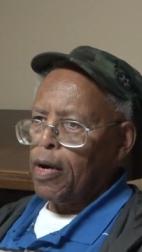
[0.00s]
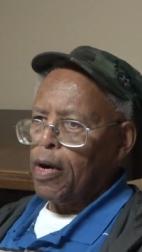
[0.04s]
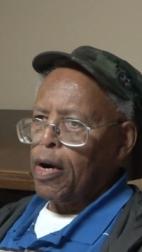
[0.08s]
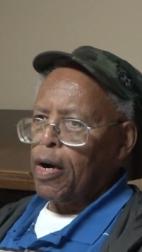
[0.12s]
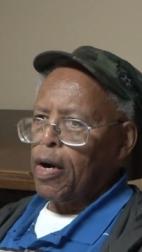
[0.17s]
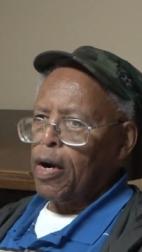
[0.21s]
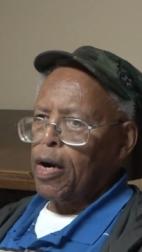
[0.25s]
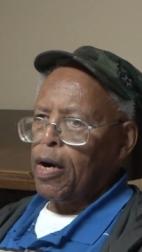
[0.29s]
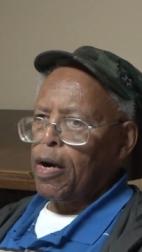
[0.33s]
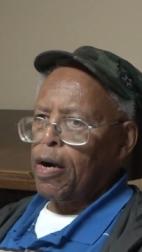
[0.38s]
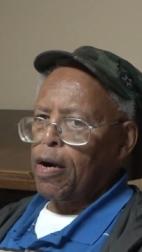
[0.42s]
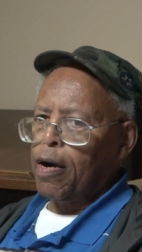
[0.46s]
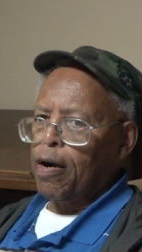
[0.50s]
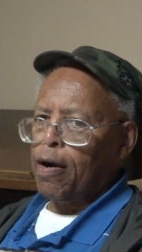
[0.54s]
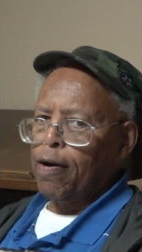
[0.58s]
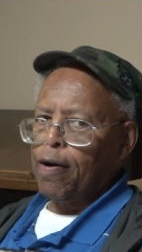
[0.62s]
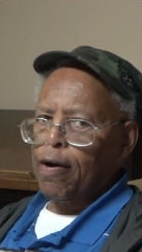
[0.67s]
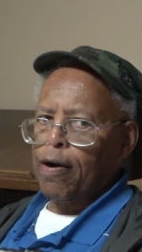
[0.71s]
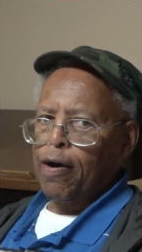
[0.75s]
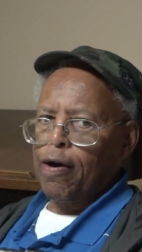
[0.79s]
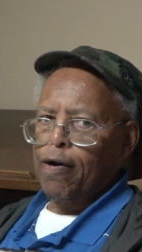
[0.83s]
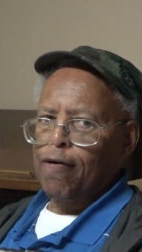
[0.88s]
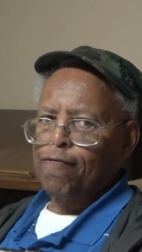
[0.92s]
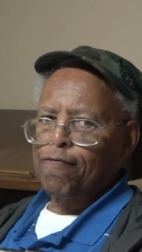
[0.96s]
uh,
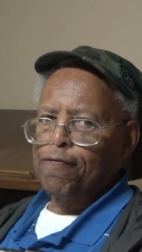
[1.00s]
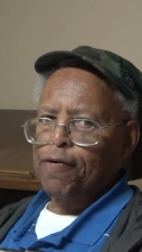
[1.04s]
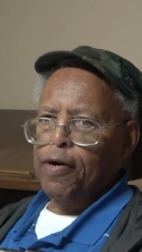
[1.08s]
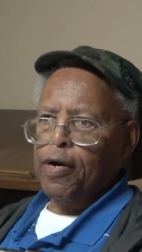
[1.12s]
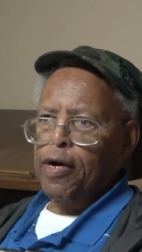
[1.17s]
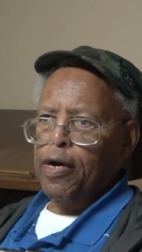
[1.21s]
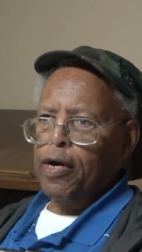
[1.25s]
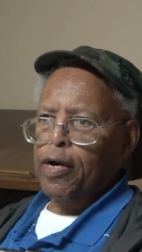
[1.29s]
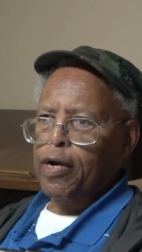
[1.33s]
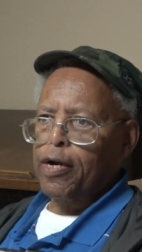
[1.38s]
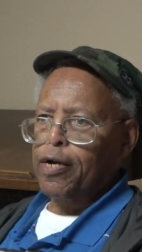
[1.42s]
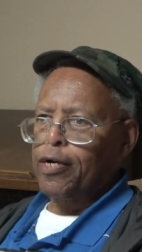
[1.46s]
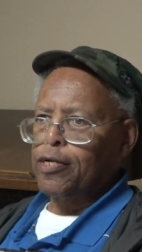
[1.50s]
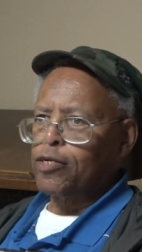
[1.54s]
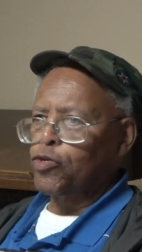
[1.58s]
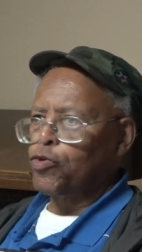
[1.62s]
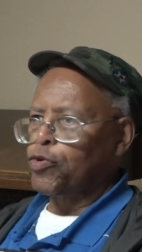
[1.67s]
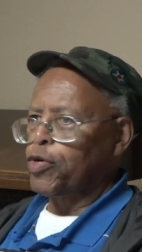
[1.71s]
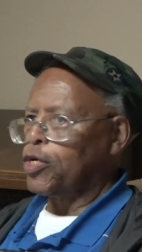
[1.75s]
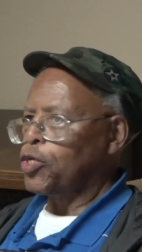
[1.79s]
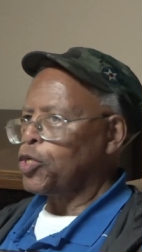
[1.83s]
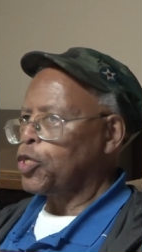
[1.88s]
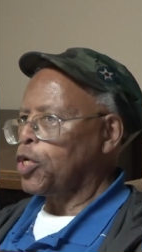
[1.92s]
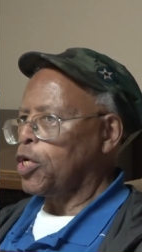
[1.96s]
of uh,
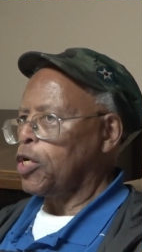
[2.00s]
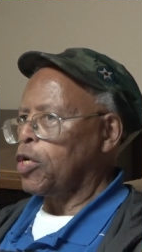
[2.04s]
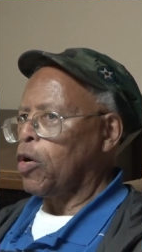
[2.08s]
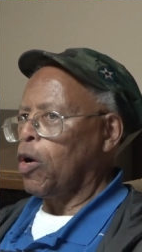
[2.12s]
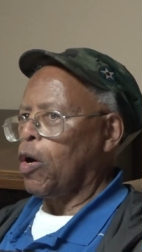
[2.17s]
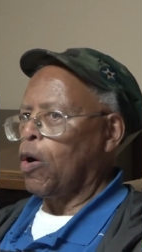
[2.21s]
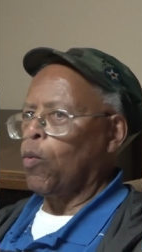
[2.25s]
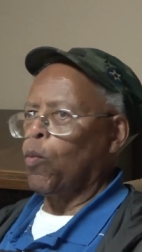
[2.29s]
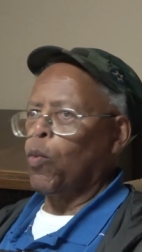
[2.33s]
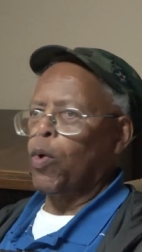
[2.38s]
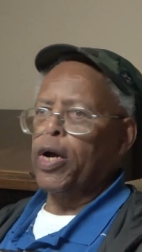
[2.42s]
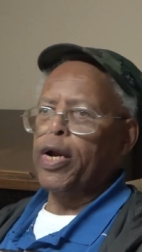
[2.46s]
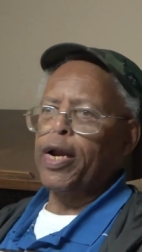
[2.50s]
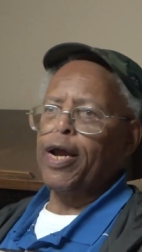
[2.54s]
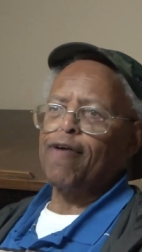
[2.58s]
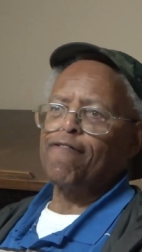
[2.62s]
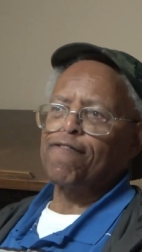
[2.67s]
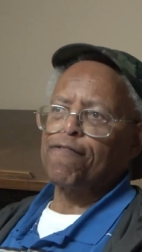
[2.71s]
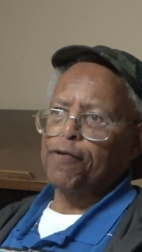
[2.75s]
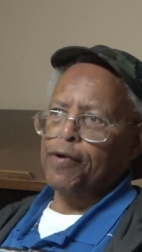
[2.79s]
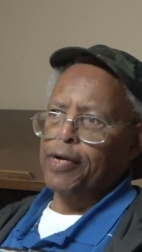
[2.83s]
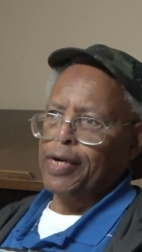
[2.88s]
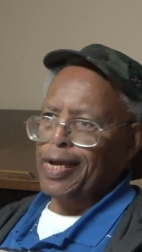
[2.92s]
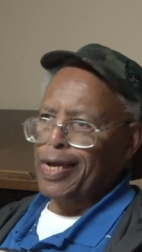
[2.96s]
contrition or
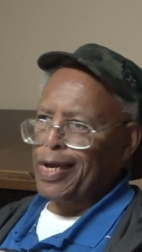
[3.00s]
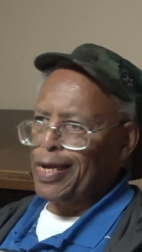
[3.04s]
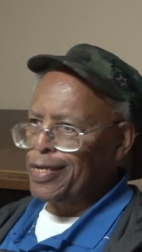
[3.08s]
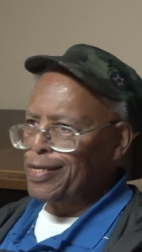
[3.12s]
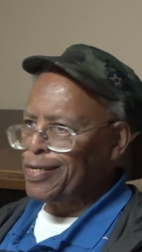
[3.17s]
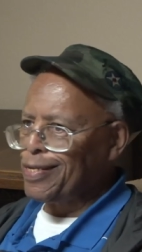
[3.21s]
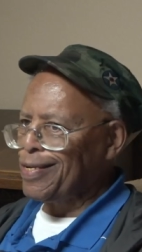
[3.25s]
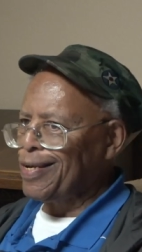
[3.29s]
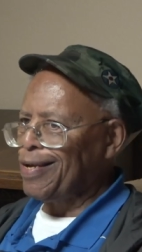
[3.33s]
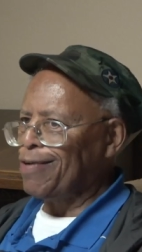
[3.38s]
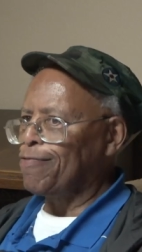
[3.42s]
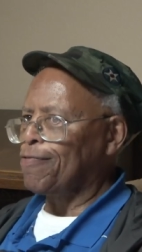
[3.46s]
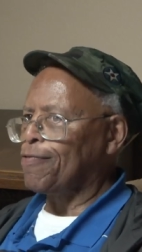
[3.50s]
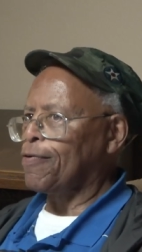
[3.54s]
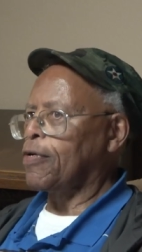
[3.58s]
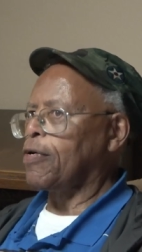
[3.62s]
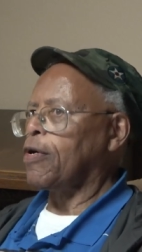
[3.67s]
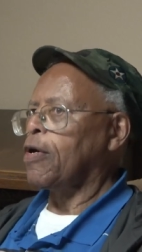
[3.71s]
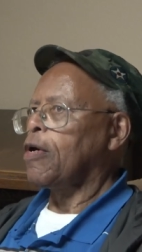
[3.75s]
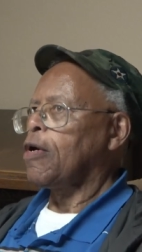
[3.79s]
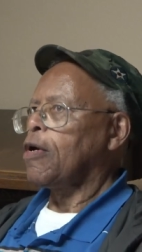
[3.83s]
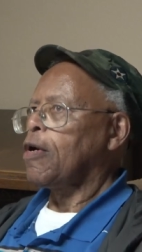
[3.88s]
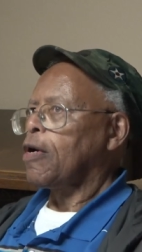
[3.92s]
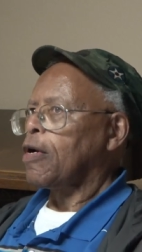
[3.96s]
whatever it is of,
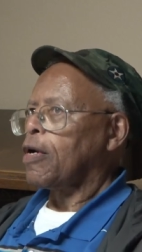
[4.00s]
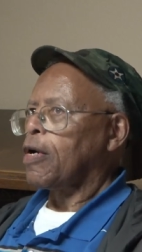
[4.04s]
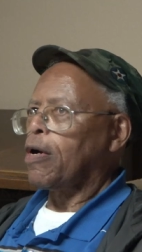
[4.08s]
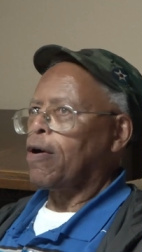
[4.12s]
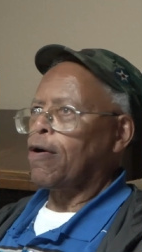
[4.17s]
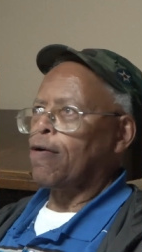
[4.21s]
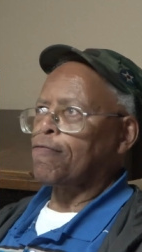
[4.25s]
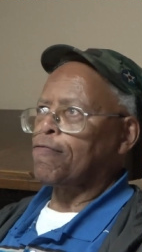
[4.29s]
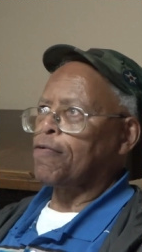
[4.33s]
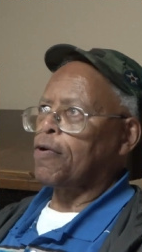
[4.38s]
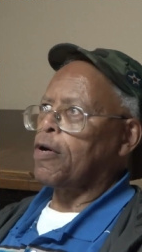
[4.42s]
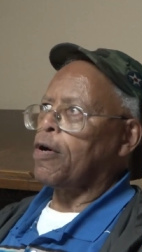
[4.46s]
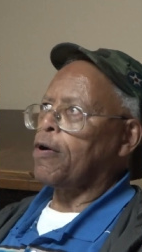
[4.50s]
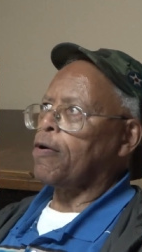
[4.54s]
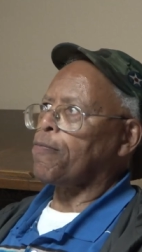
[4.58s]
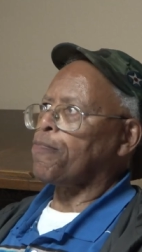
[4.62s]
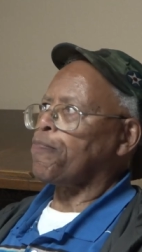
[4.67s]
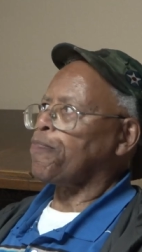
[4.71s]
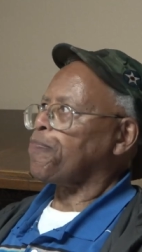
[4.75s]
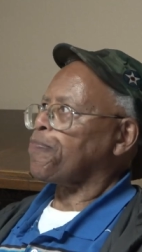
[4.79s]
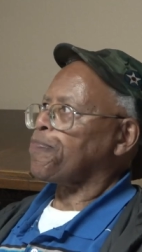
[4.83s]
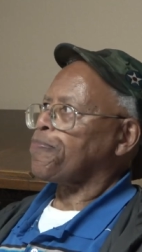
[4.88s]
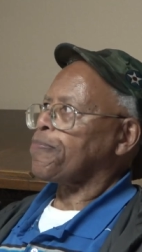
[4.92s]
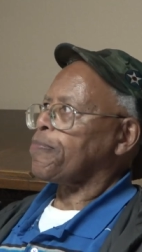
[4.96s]
uh, of um,